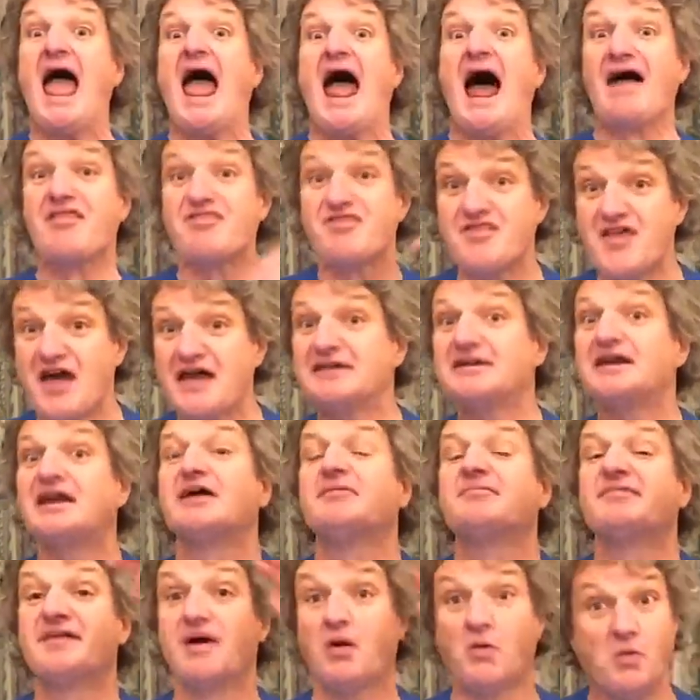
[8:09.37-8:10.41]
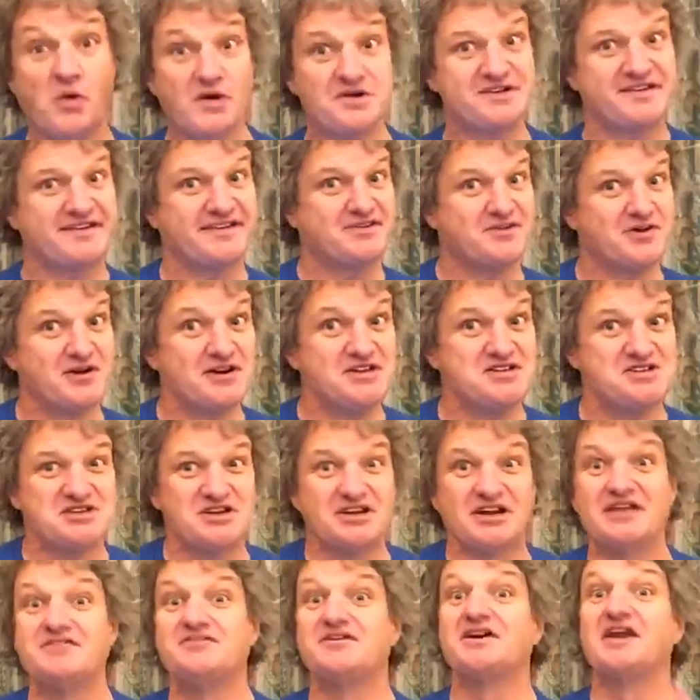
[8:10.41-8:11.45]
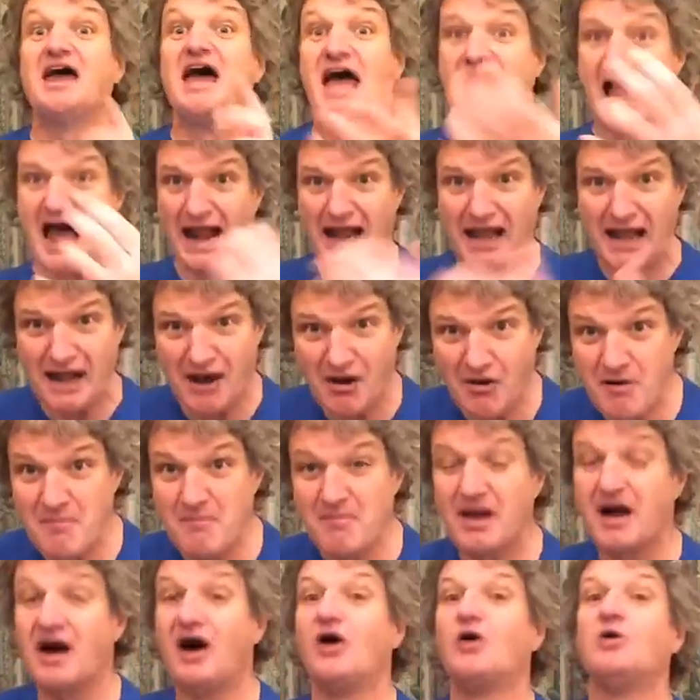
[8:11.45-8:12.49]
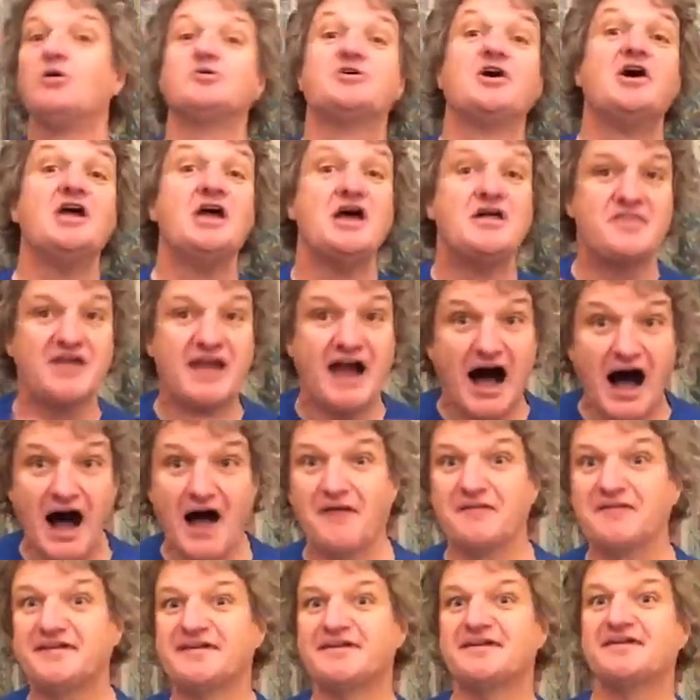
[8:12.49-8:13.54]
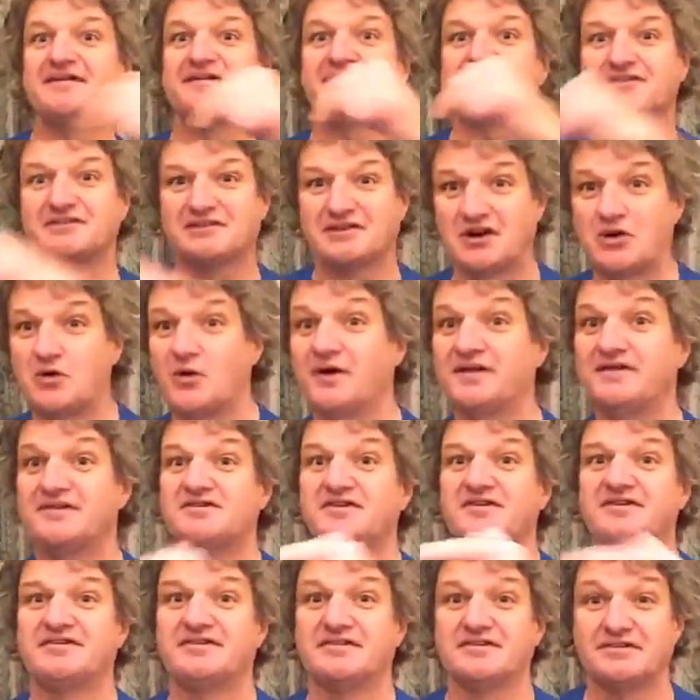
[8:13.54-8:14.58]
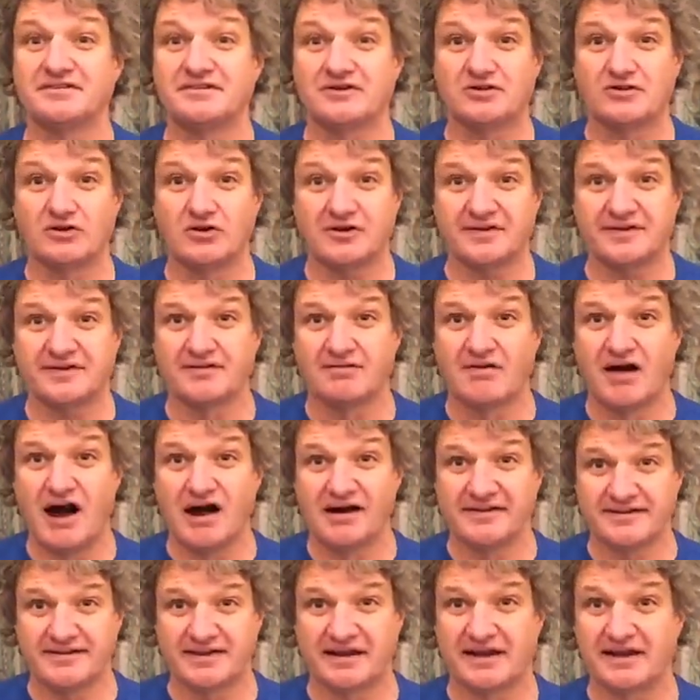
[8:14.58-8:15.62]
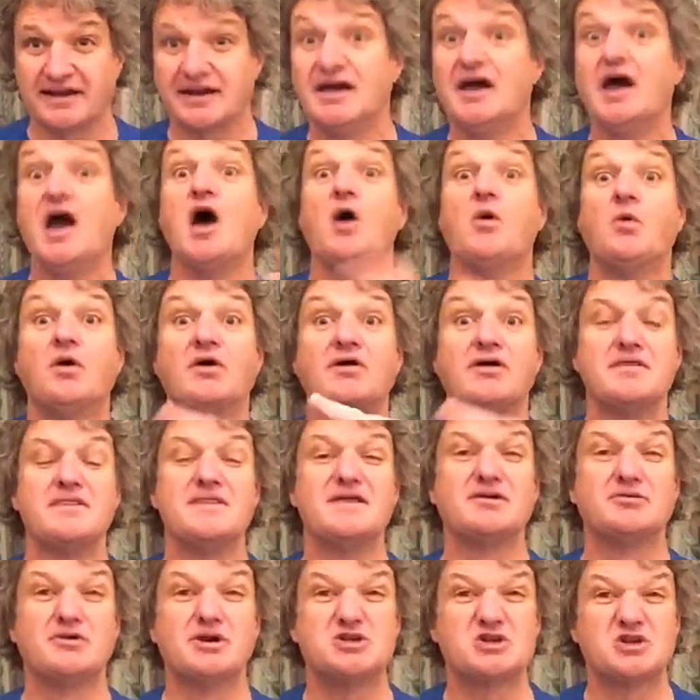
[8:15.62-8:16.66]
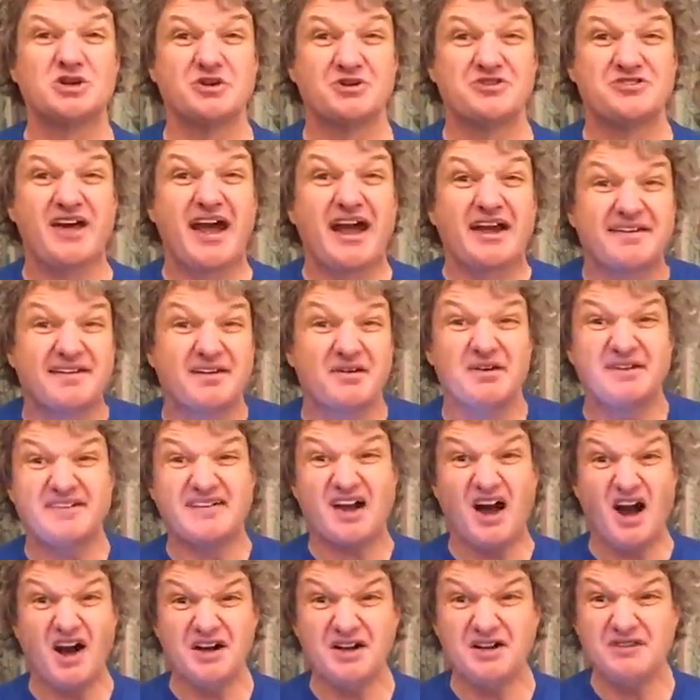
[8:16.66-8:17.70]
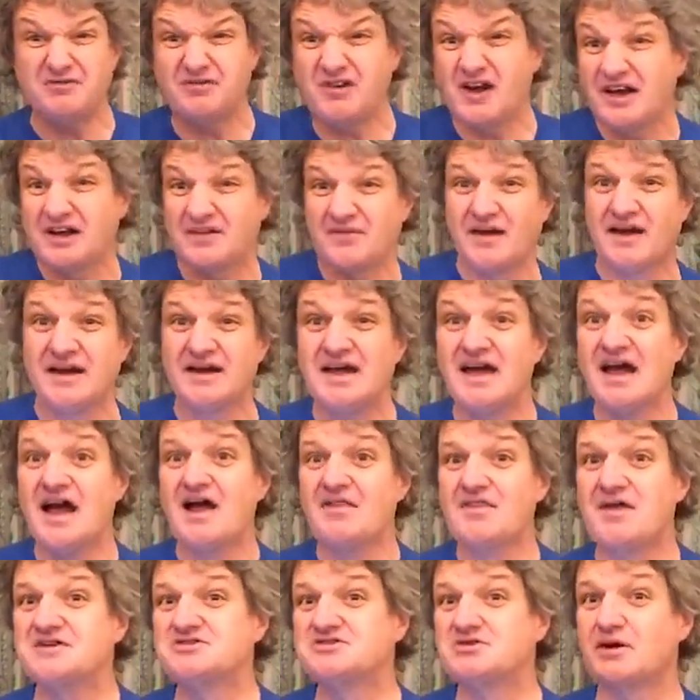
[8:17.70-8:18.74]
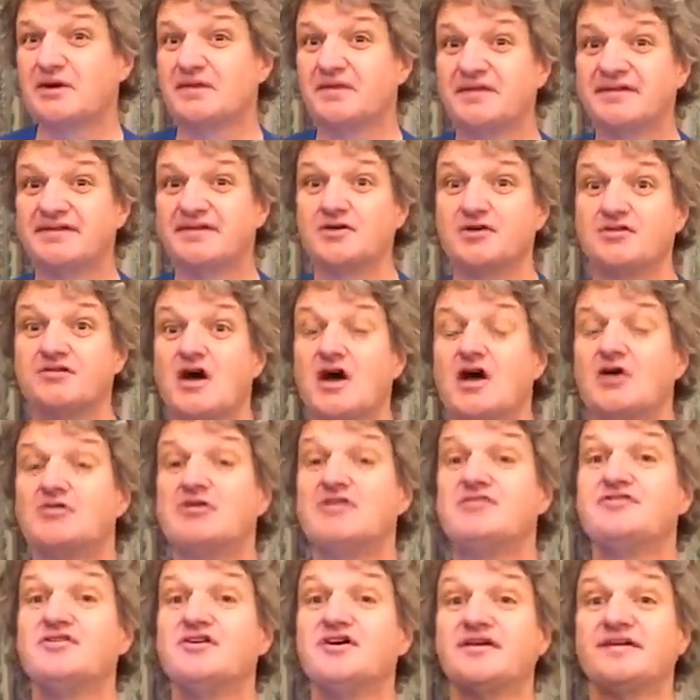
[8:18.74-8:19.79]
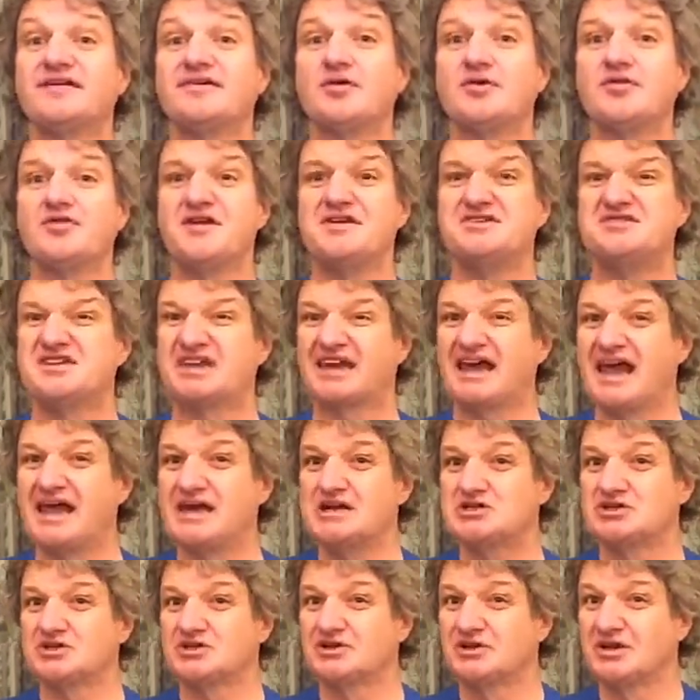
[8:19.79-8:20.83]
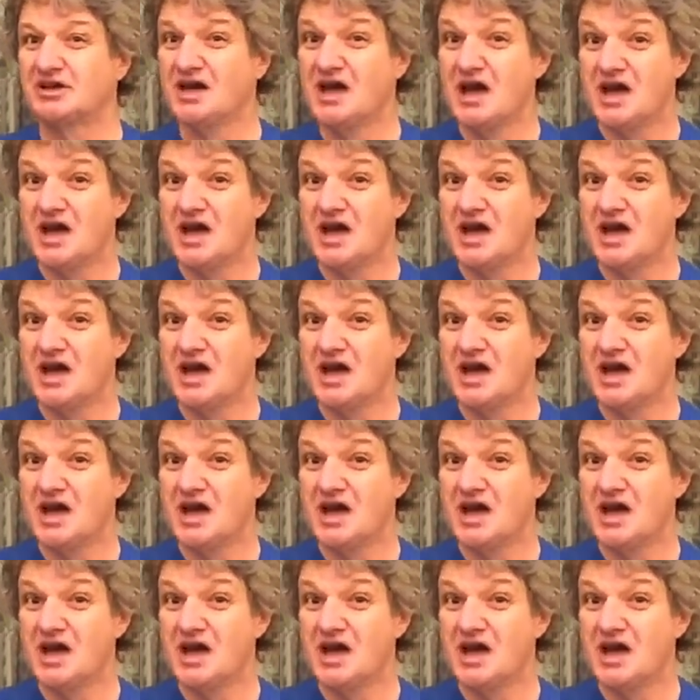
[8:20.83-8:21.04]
And then comes up, which street do you live in? And lo and behold, the answers to the questions that the crooks are asking were in the original text. So it's kind of like they're doing this sort of reverse authentication.